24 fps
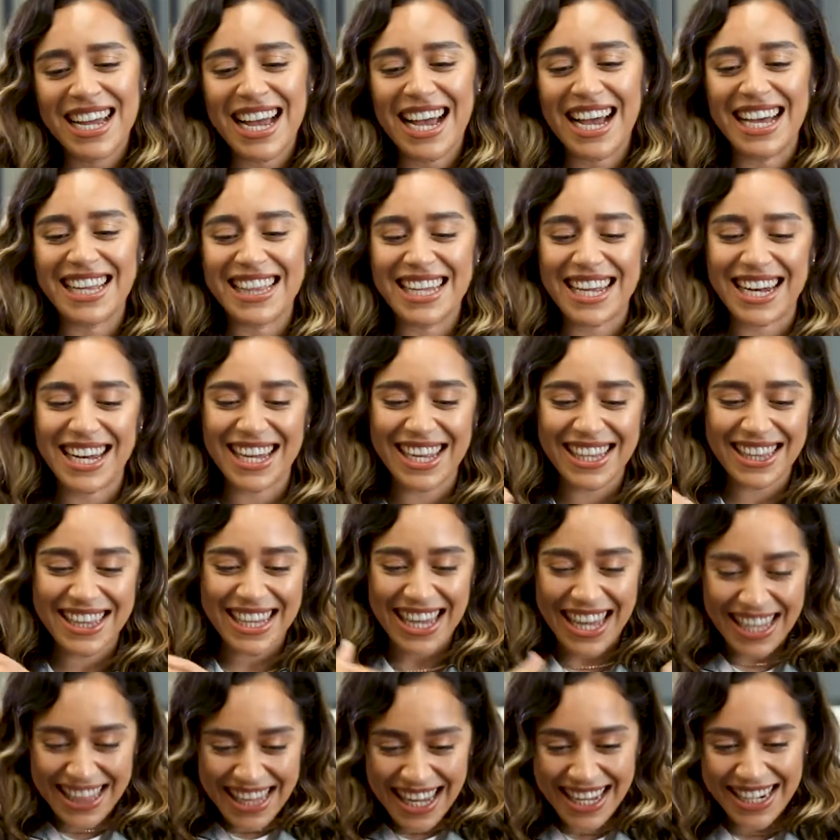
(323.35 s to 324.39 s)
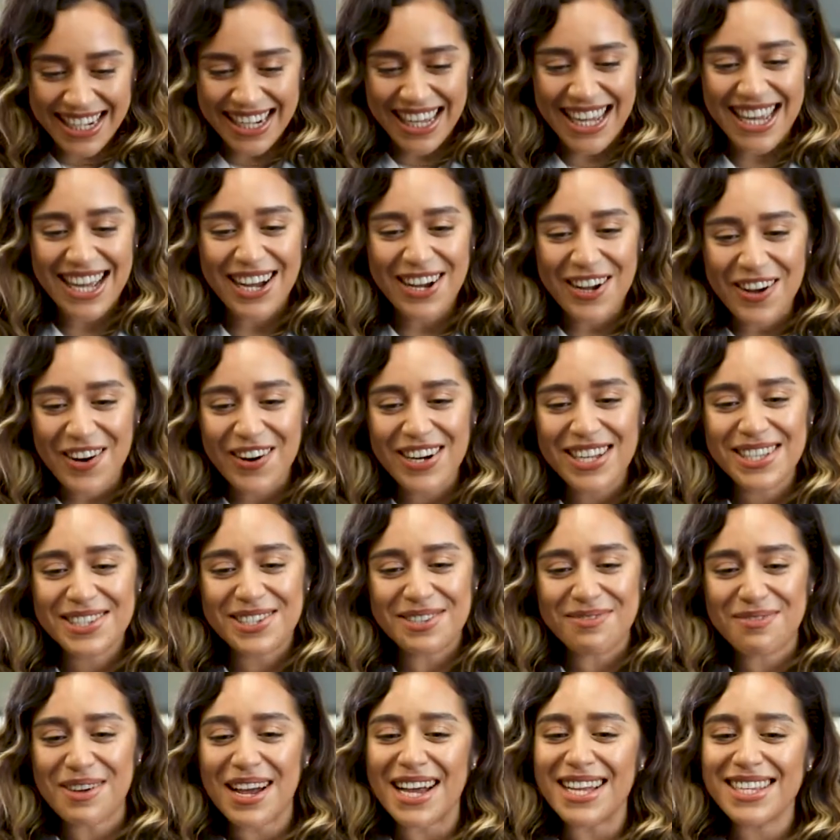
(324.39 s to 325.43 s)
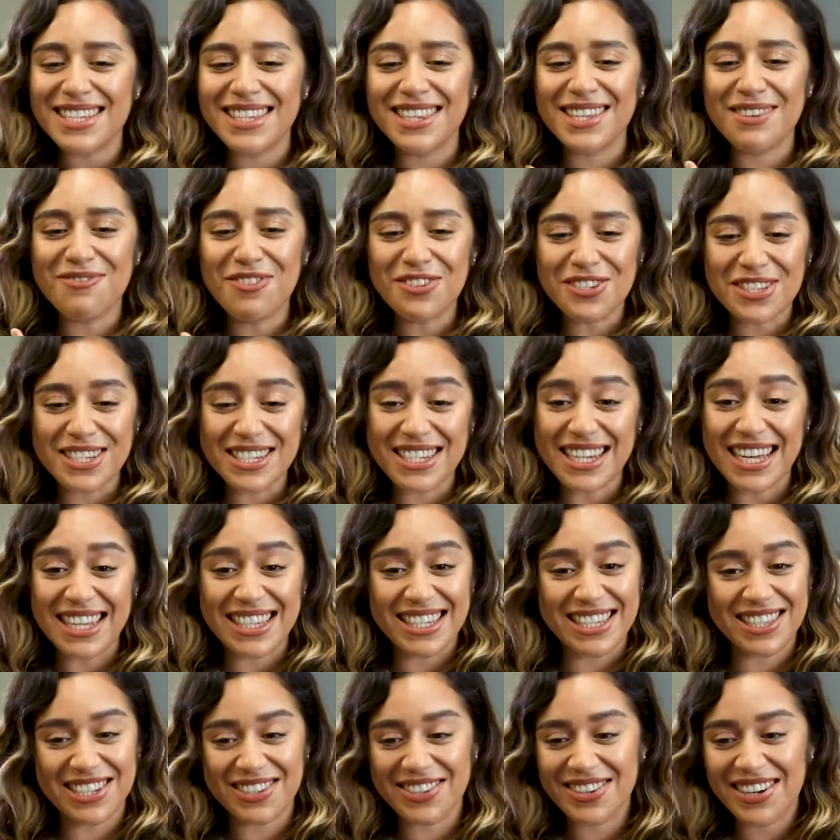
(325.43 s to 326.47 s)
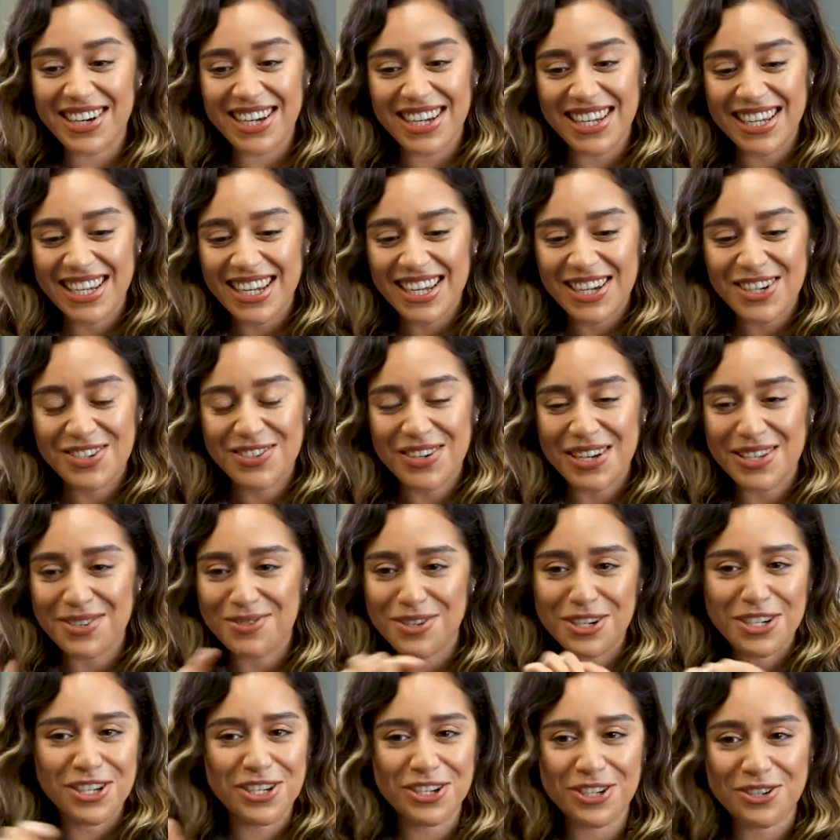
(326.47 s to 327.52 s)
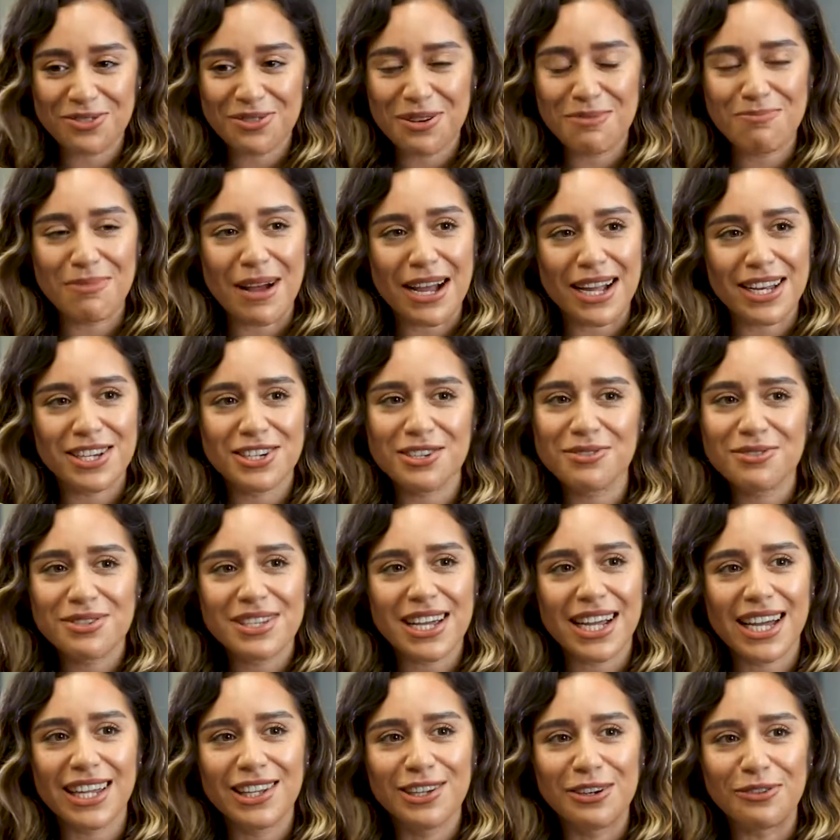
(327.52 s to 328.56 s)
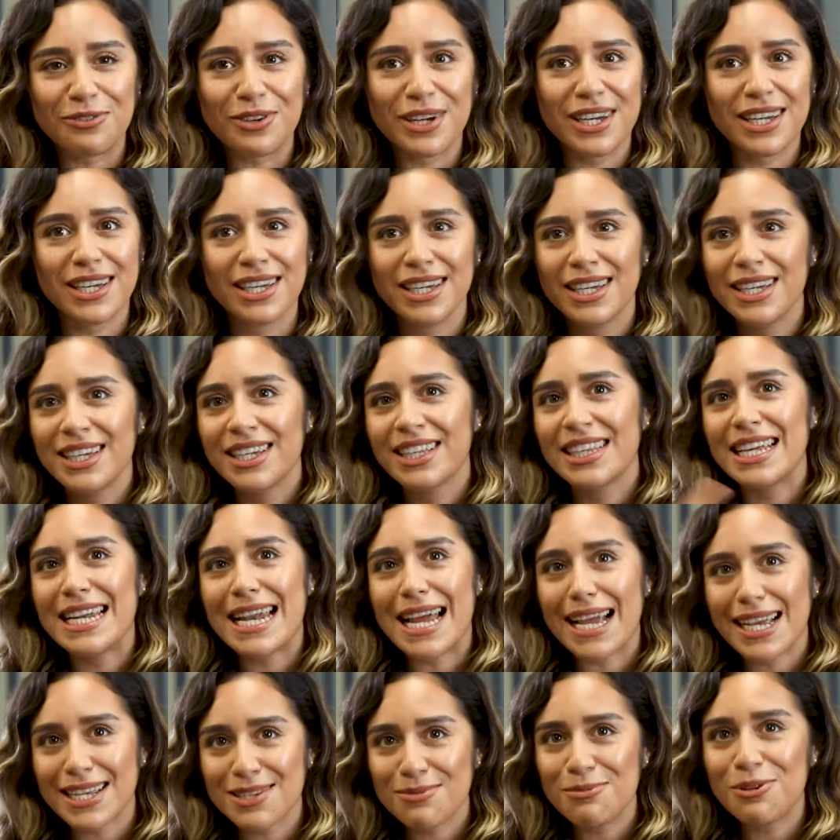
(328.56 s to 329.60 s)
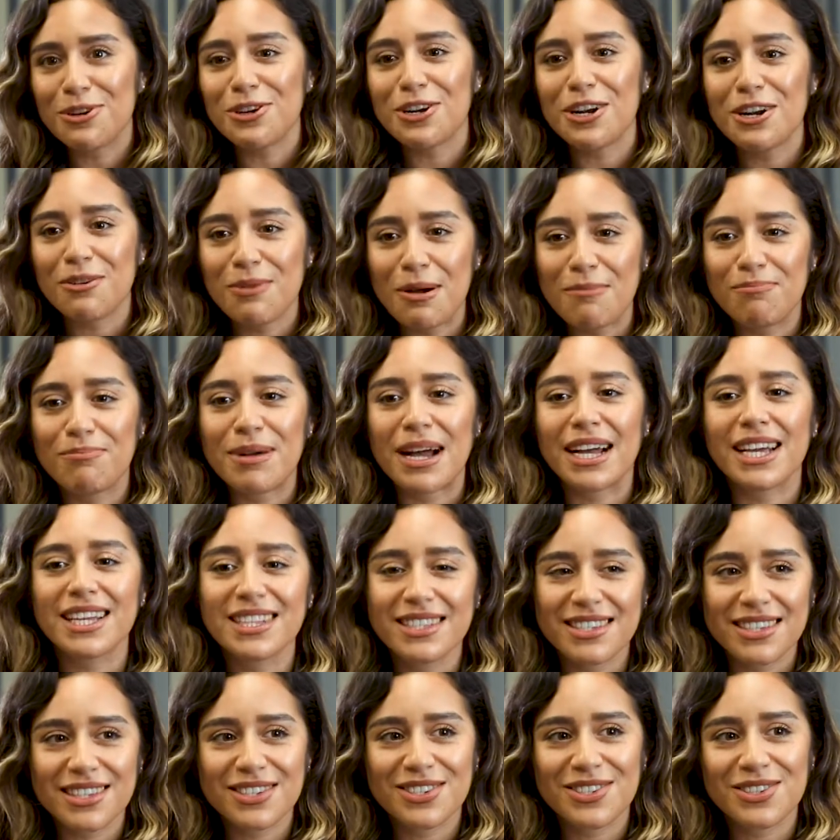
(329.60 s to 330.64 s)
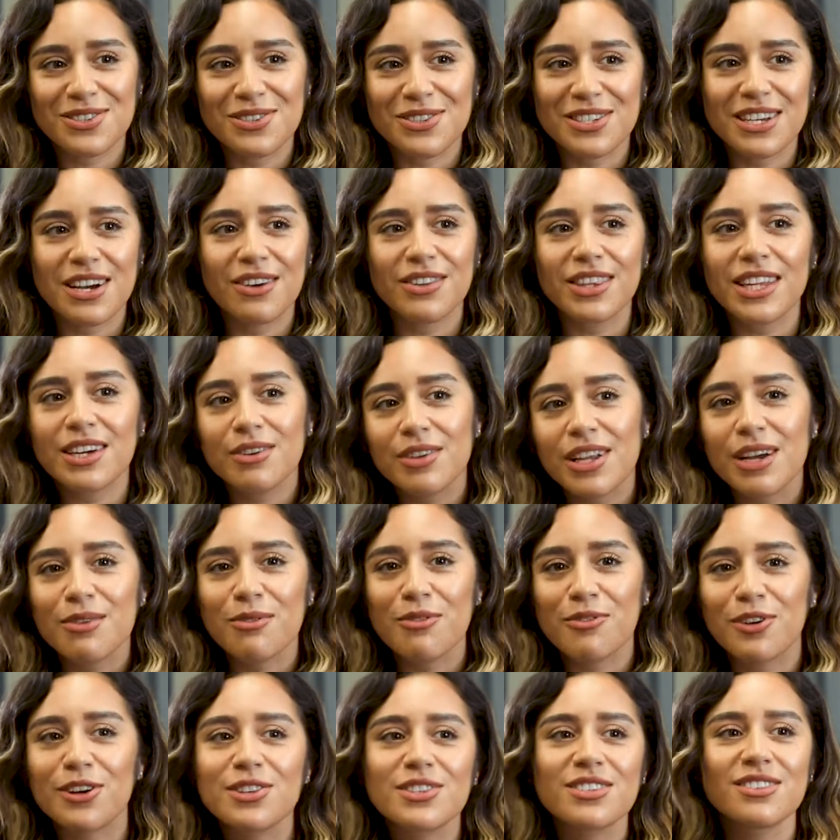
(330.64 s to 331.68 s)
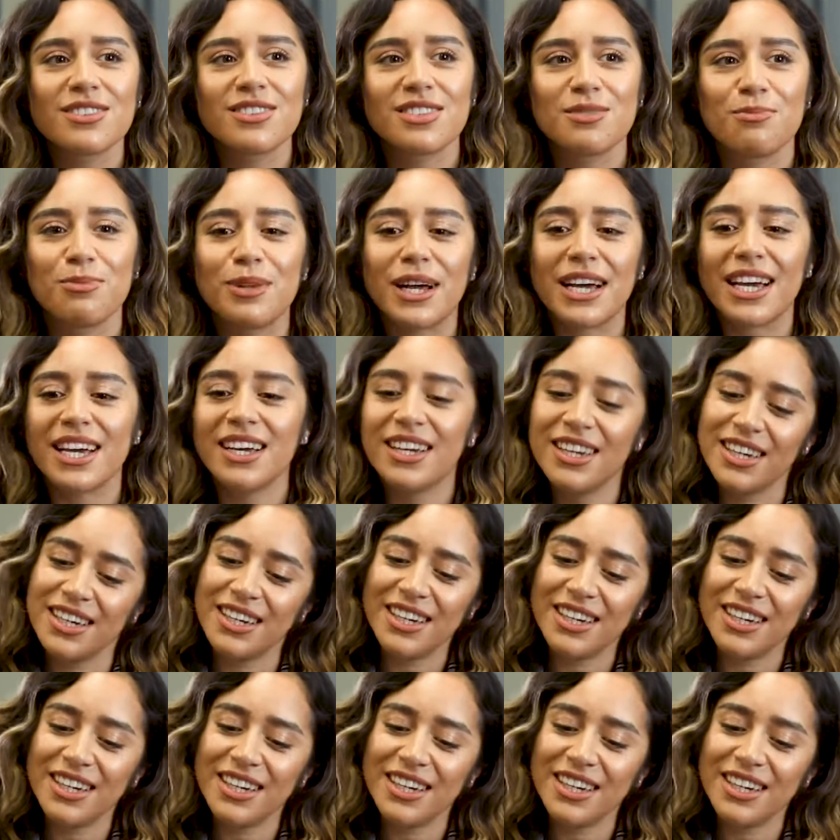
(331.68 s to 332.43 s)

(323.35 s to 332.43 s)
And then that night I got into bed and they must have sent it to her. Straight away, she just wrote back and she was like, I love it. The next morning I went back into the studio and they were like, we've got something to play.